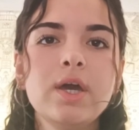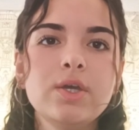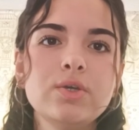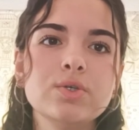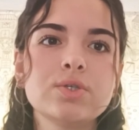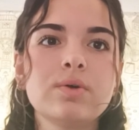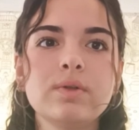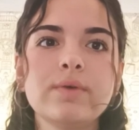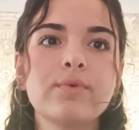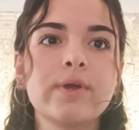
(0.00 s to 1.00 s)
used
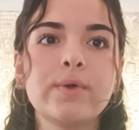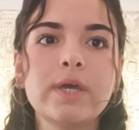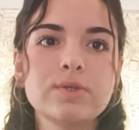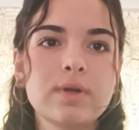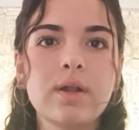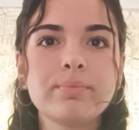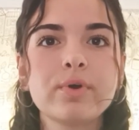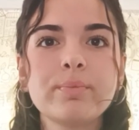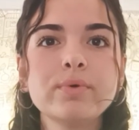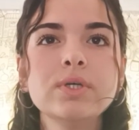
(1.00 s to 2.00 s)
only for educational
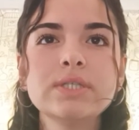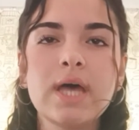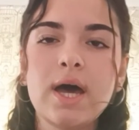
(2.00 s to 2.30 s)
purpose